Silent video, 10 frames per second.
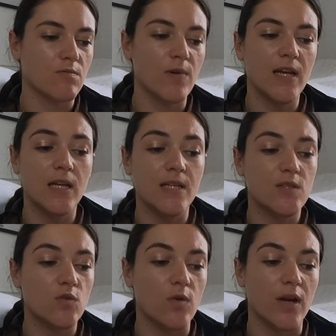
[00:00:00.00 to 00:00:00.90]
regularly
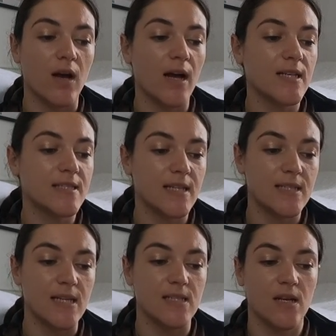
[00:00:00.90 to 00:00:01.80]
scoring high
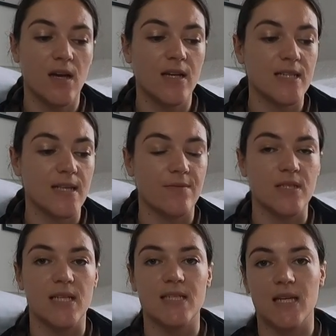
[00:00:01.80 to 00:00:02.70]
60s and early
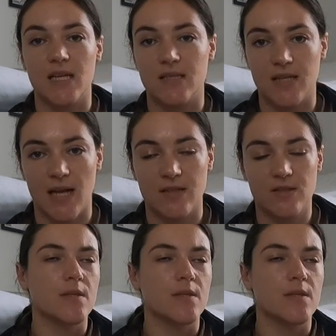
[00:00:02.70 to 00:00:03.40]
70s in his tests.